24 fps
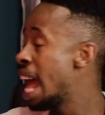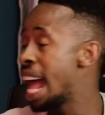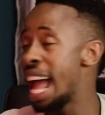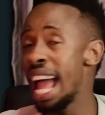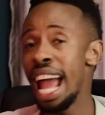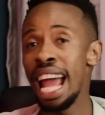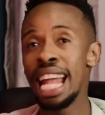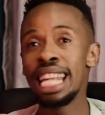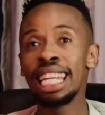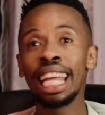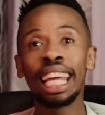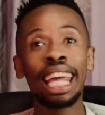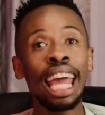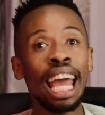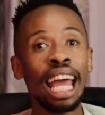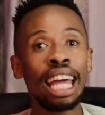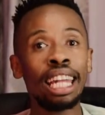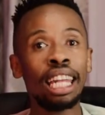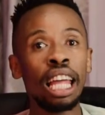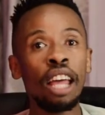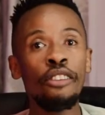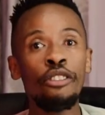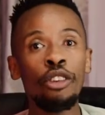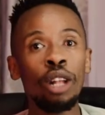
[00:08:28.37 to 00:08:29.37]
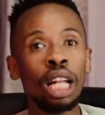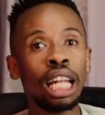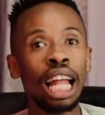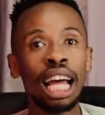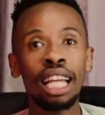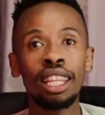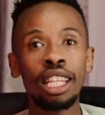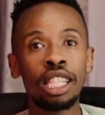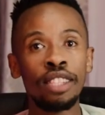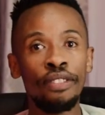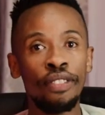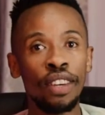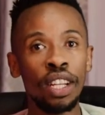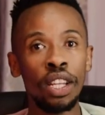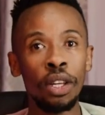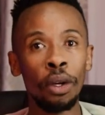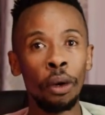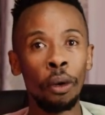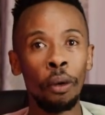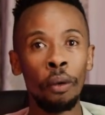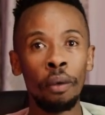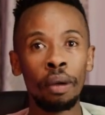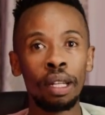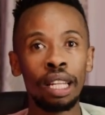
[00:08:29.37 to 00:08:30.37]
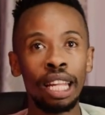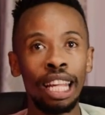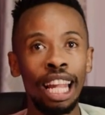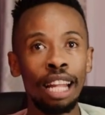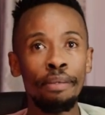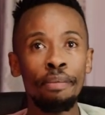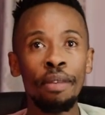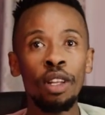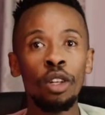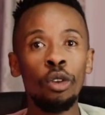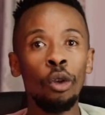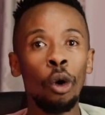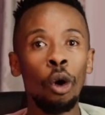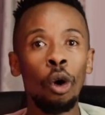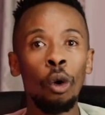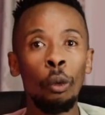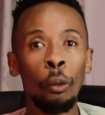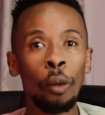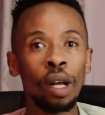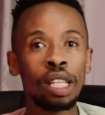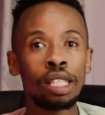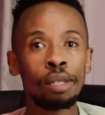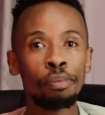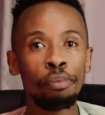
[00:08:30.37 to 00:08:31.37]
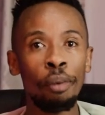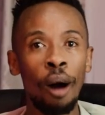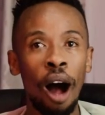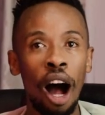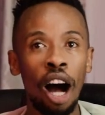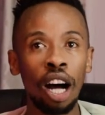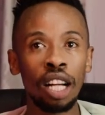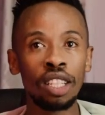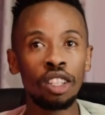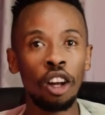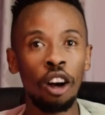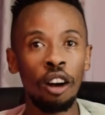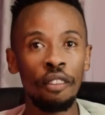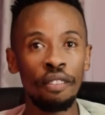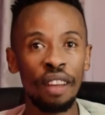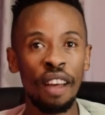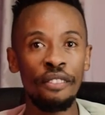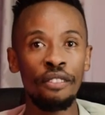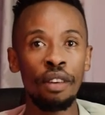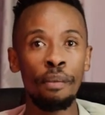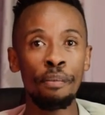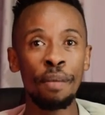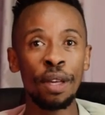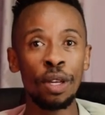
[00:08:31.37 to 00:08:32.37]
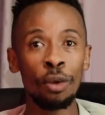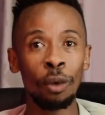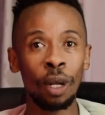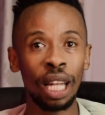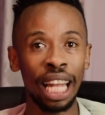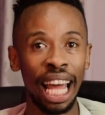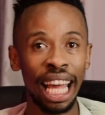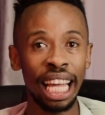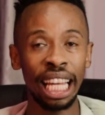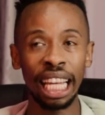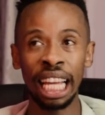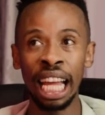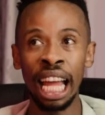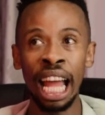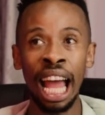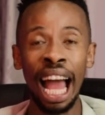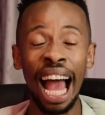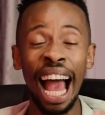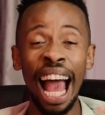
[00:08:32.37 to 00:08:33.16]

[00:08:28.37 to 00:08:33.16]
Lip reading: And again, if you like this video, let me know which part of FNB you like.